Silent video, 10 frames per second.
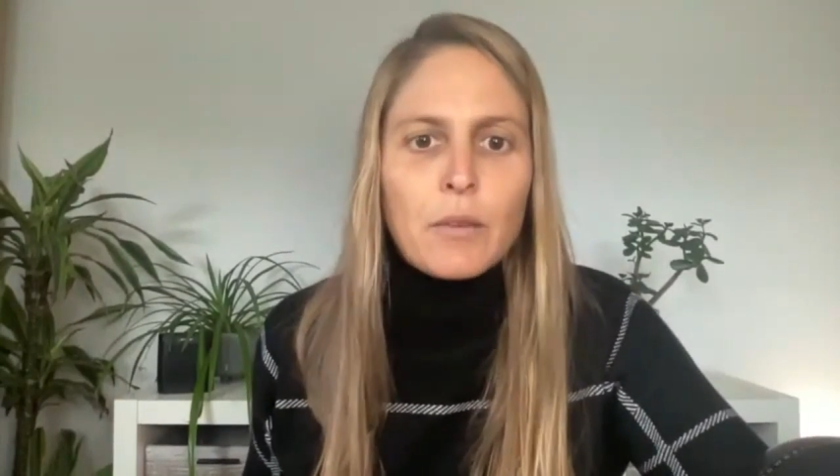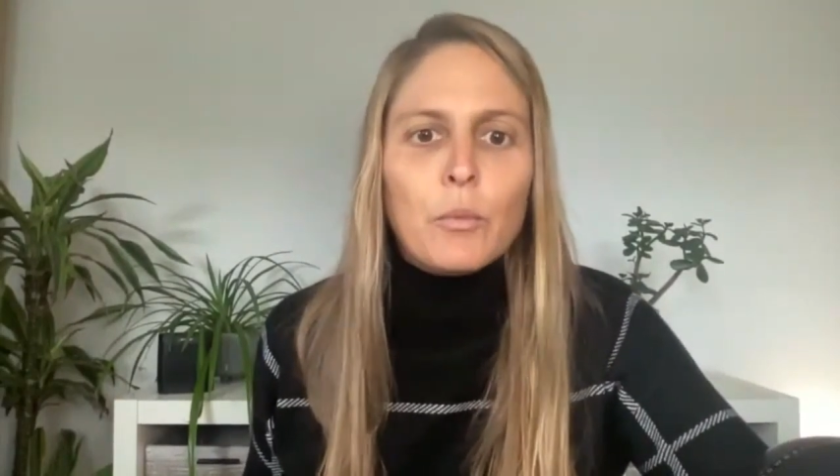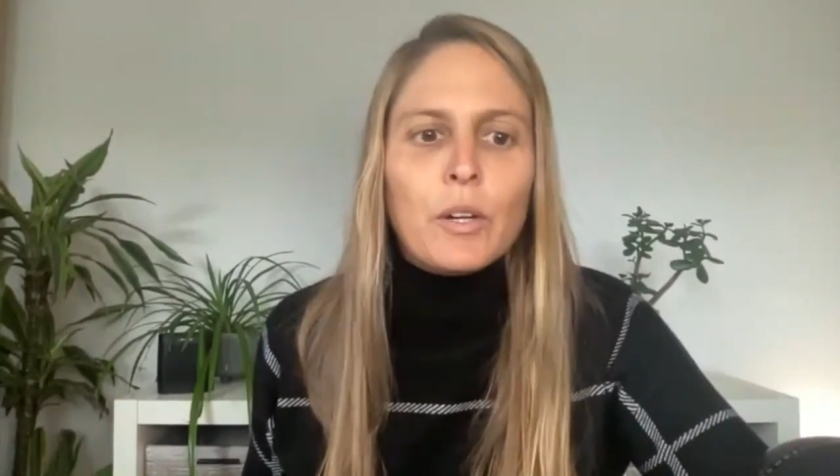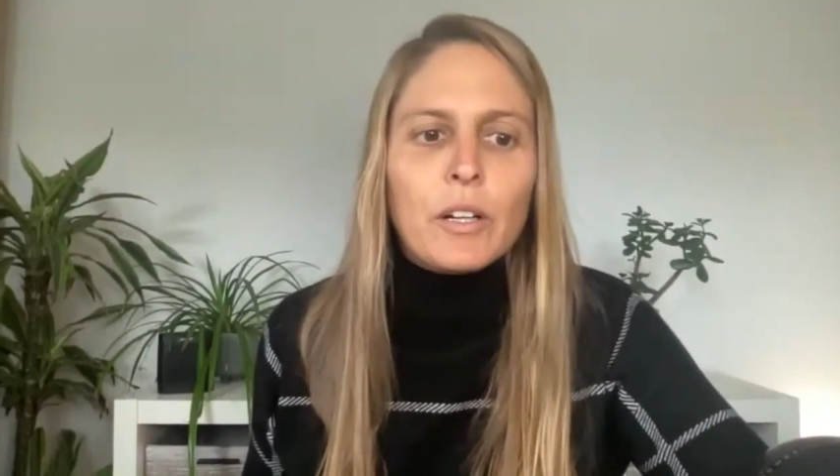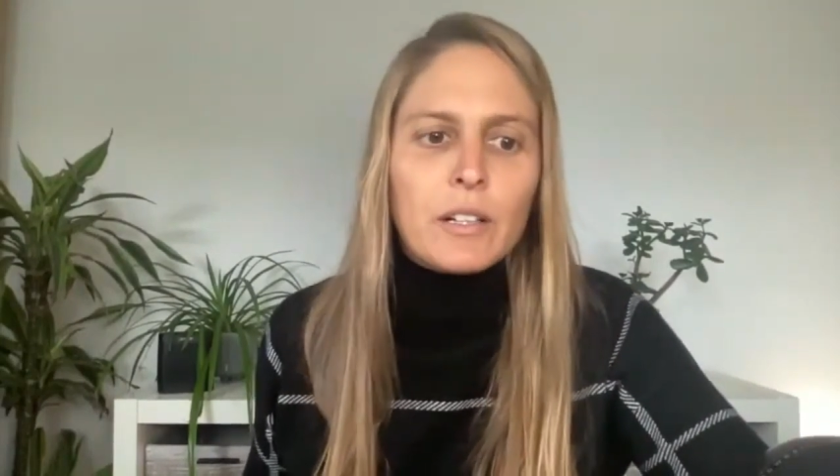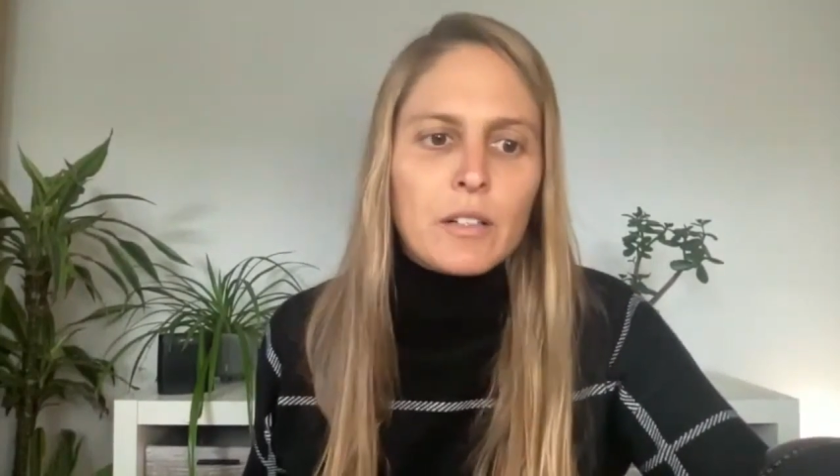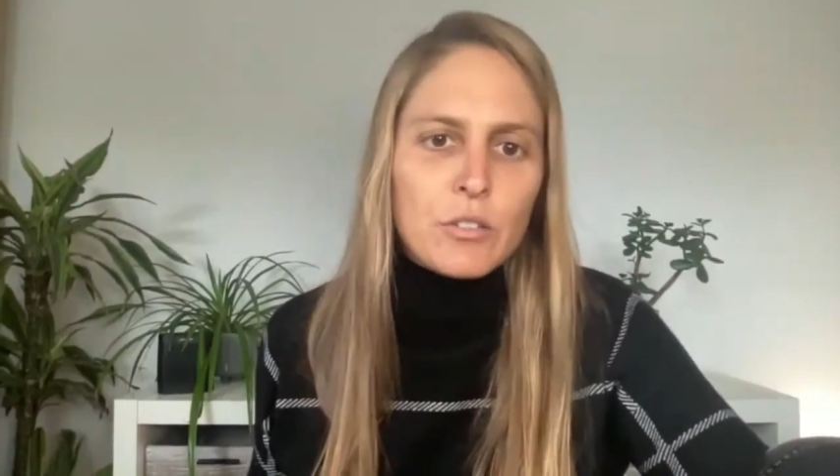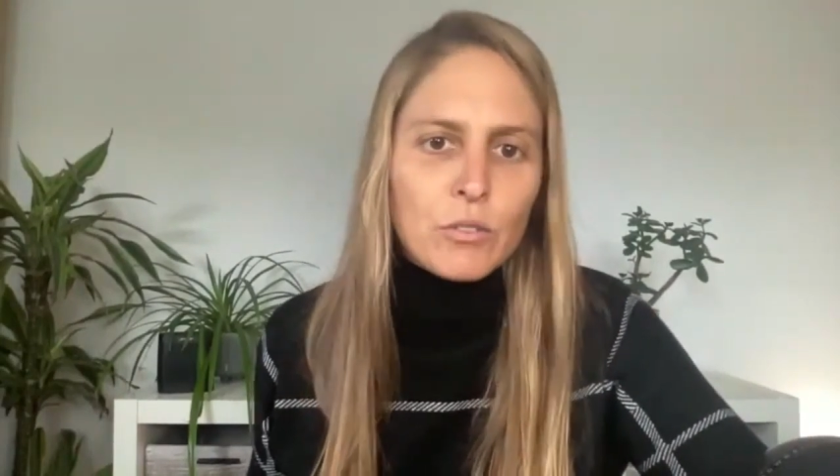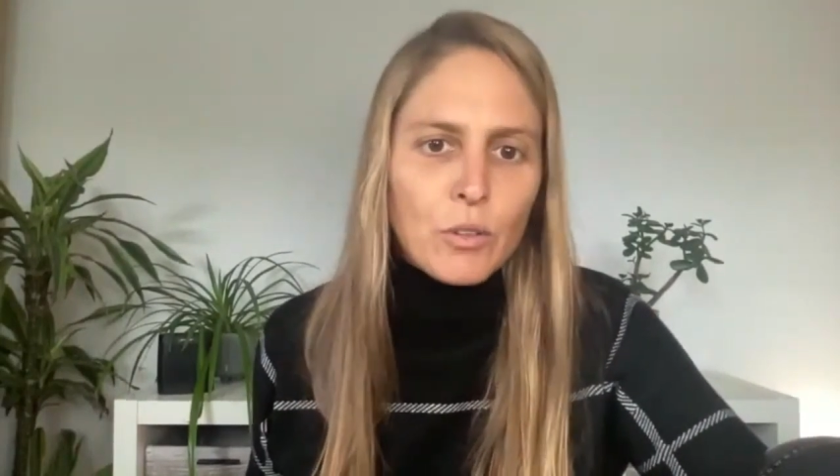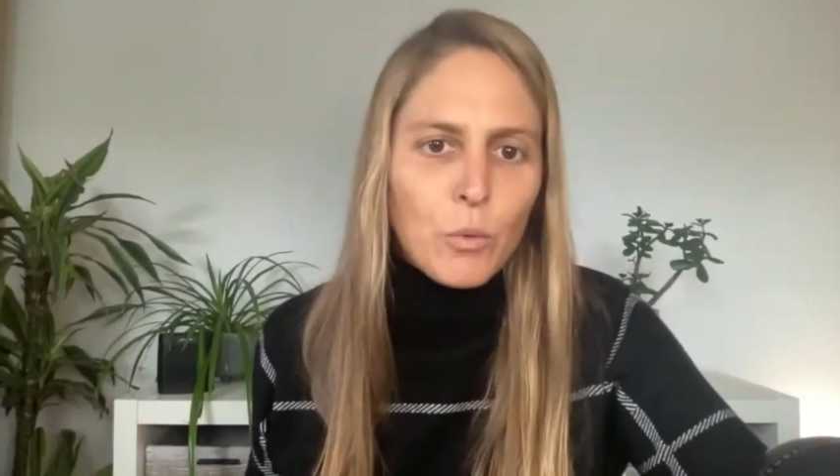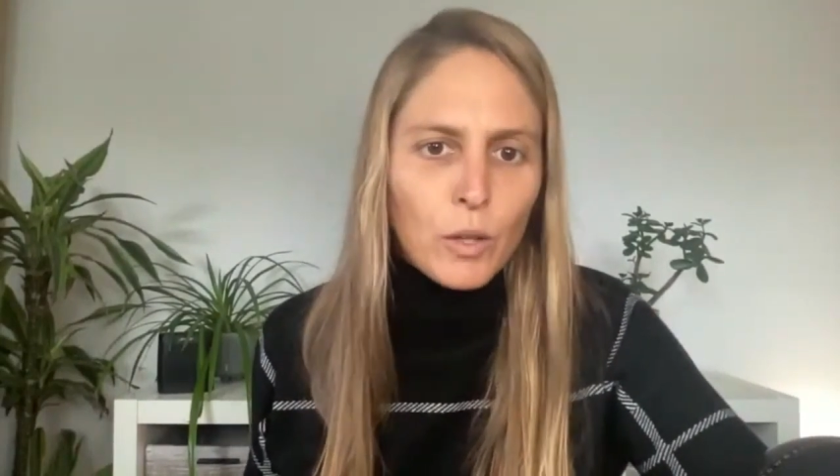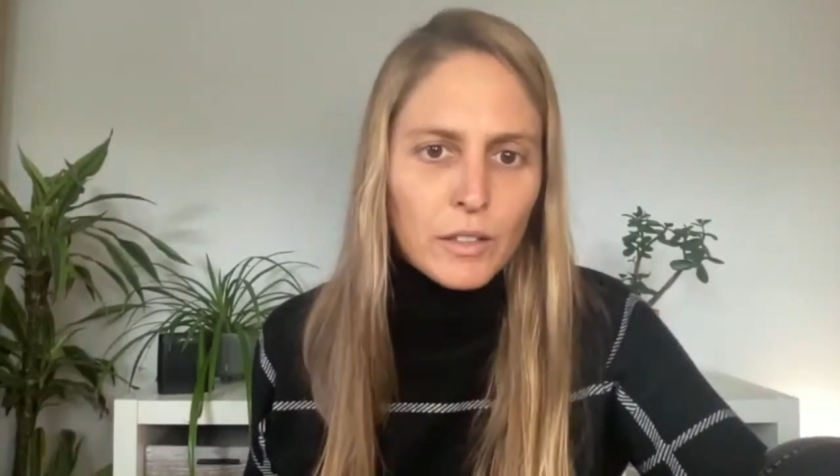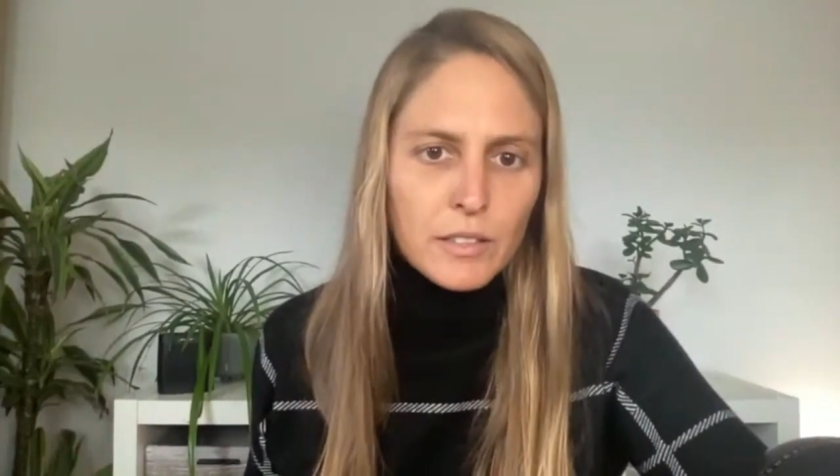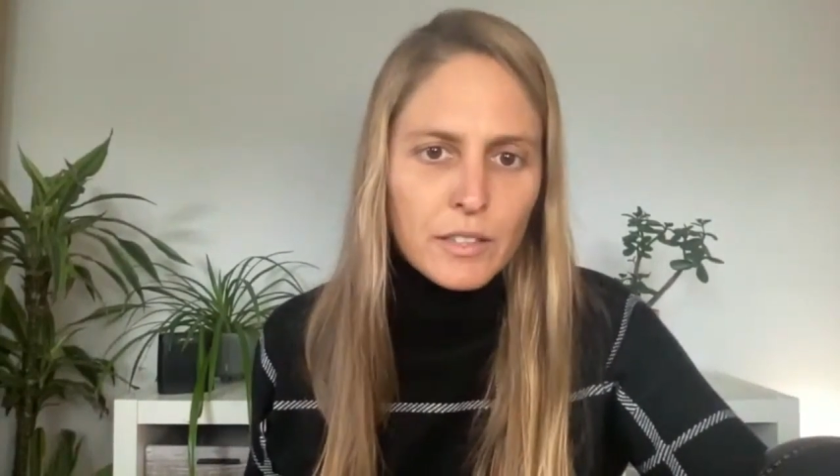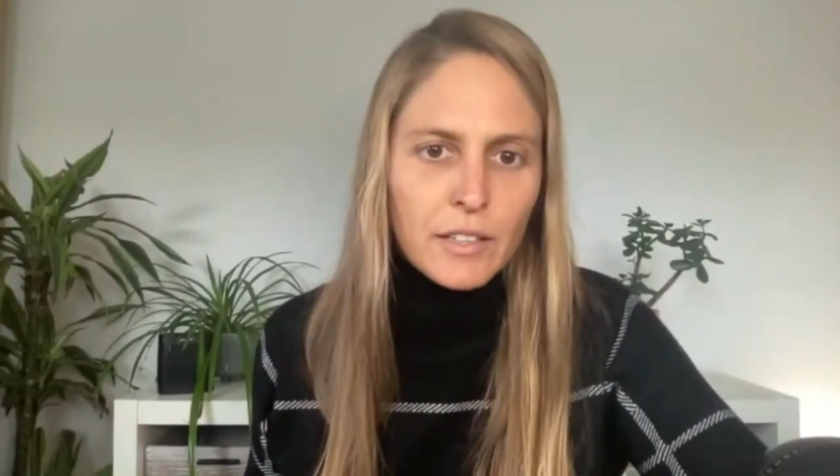and we're going to do the
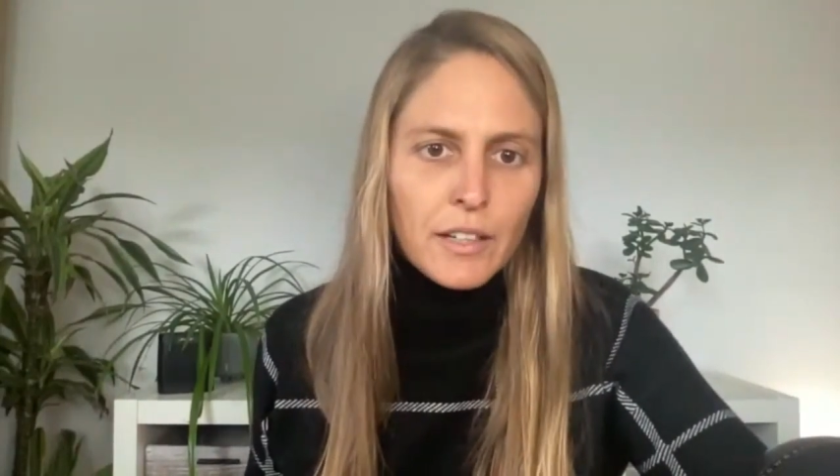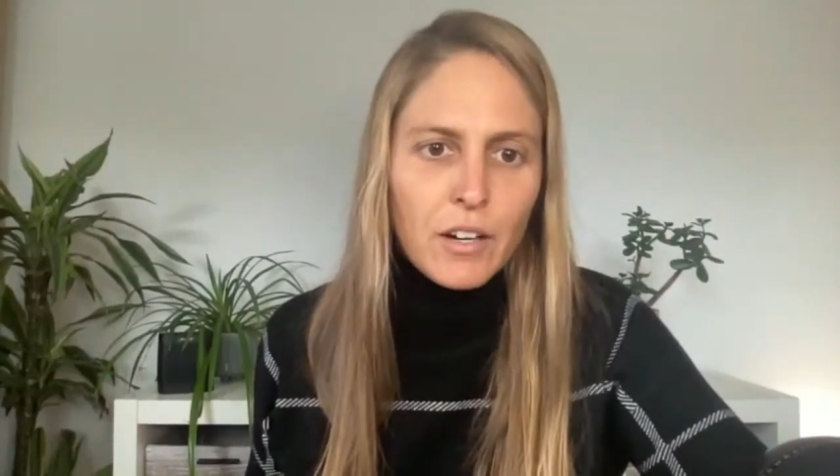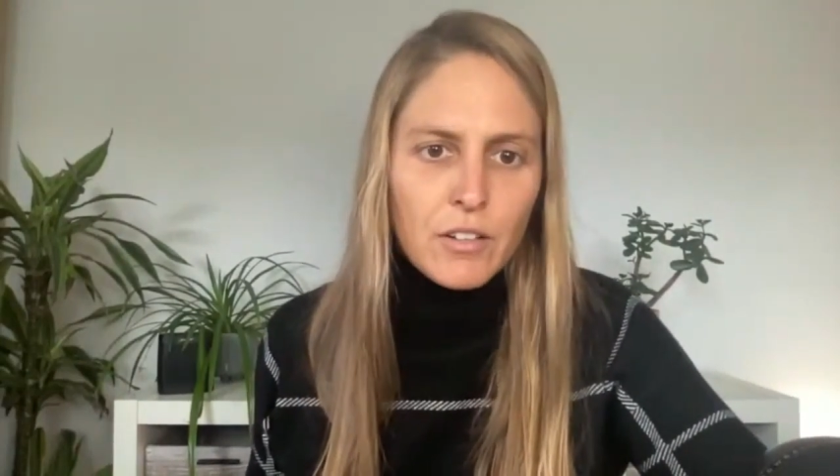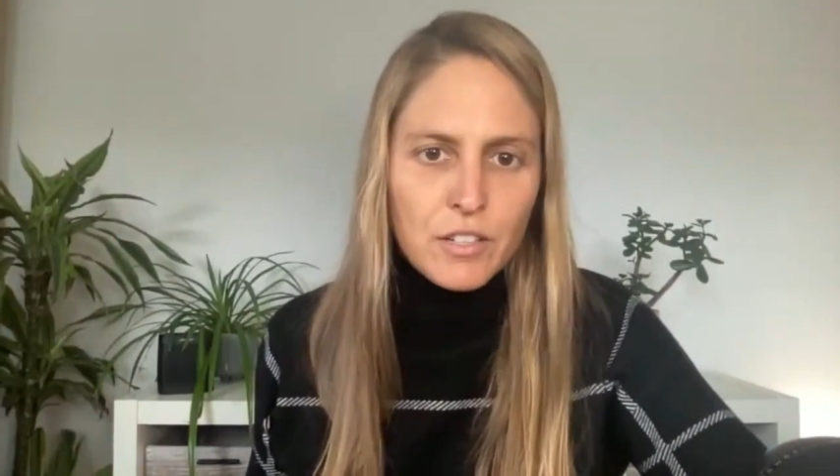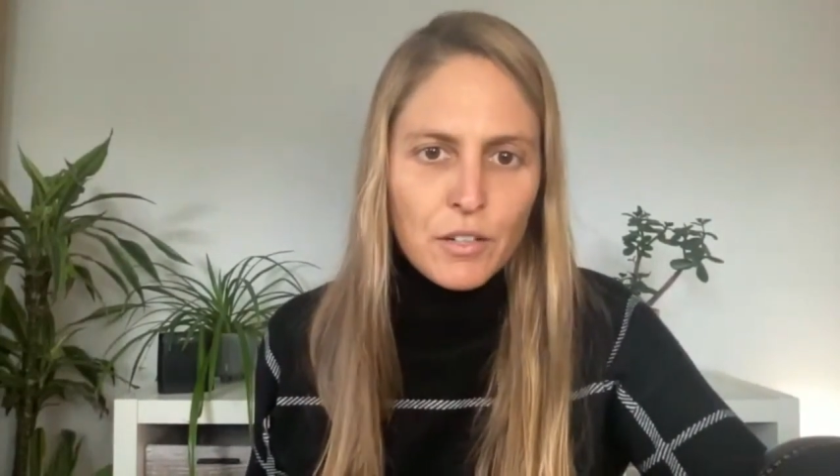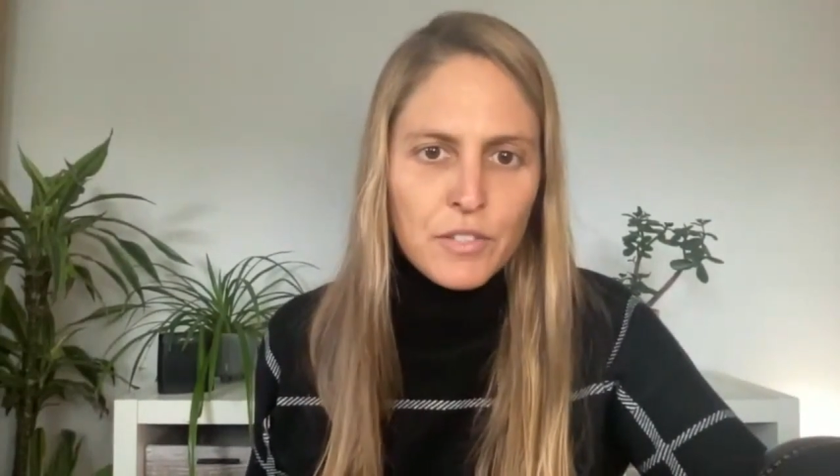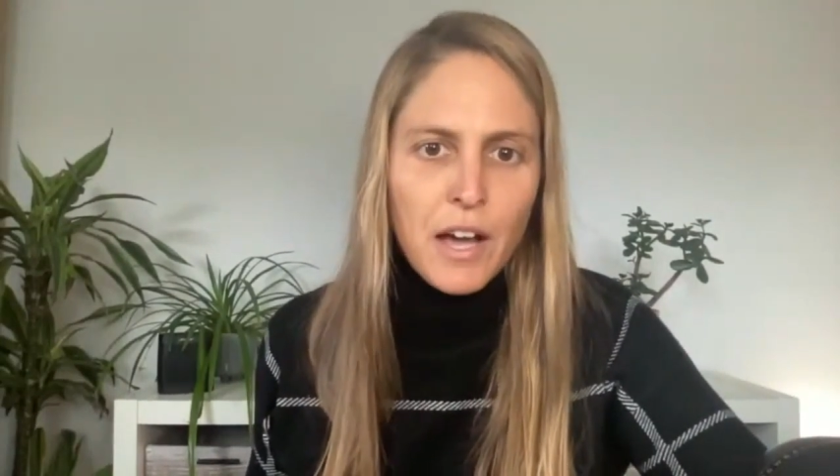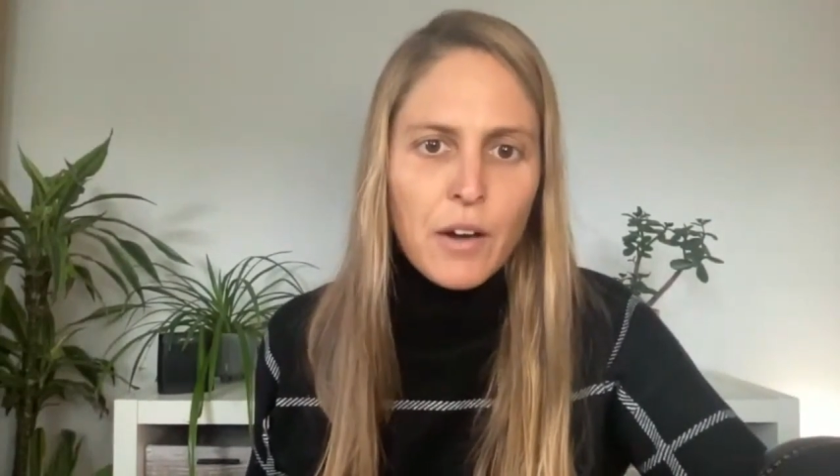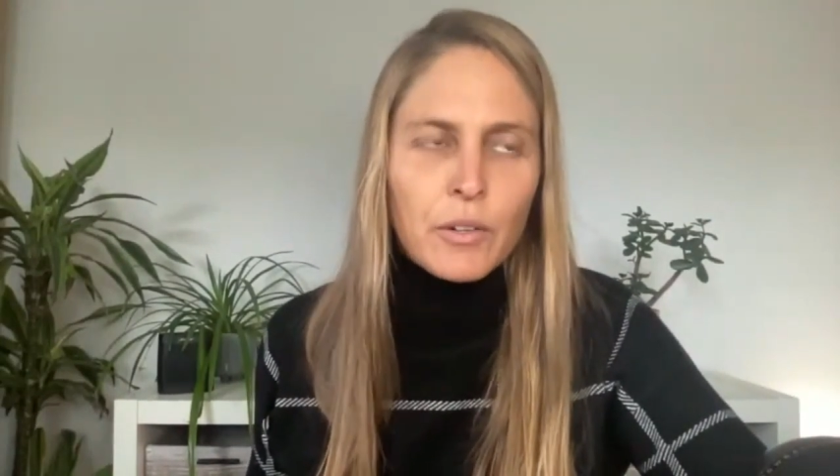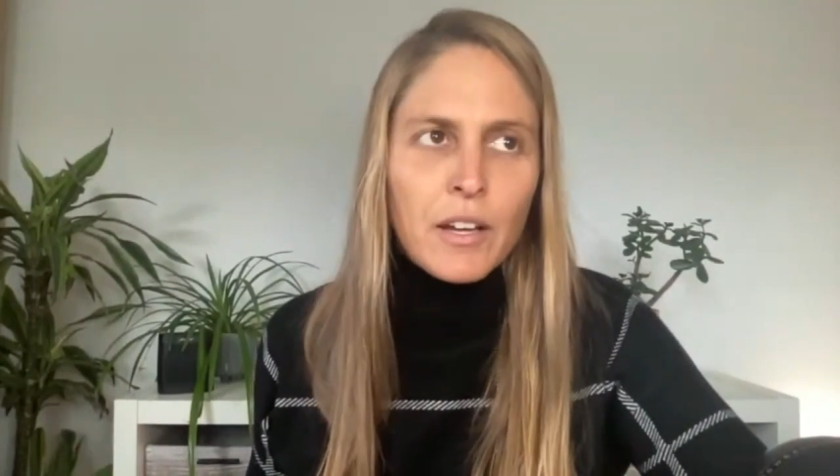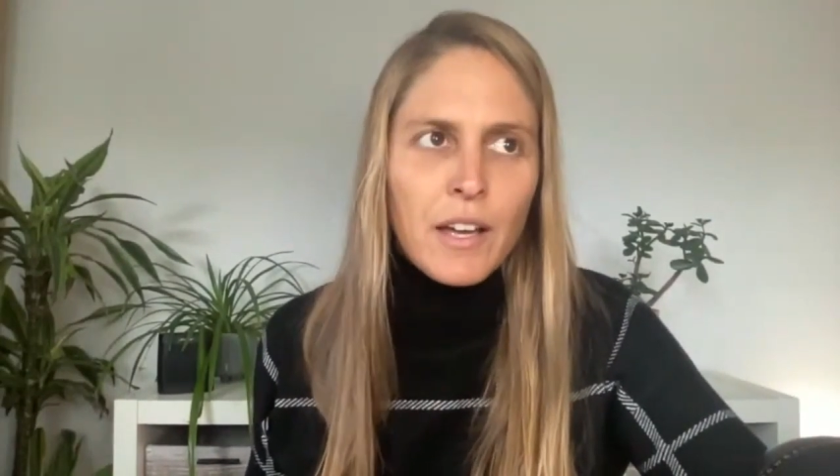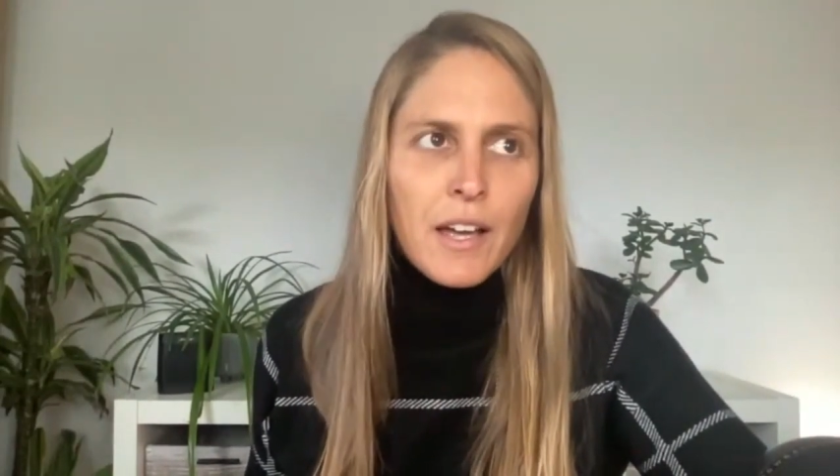work to get ourselves out.